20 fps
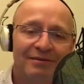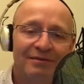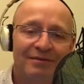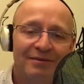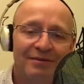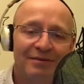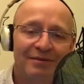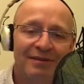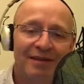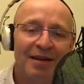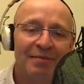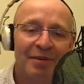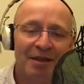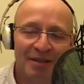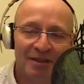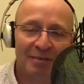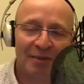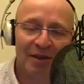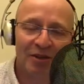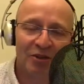I knew
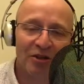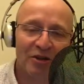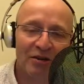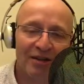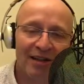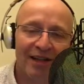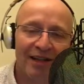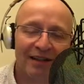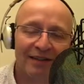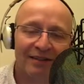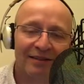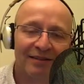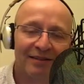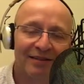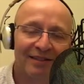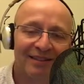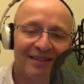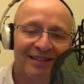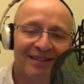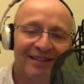you'd be shocked
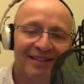by that.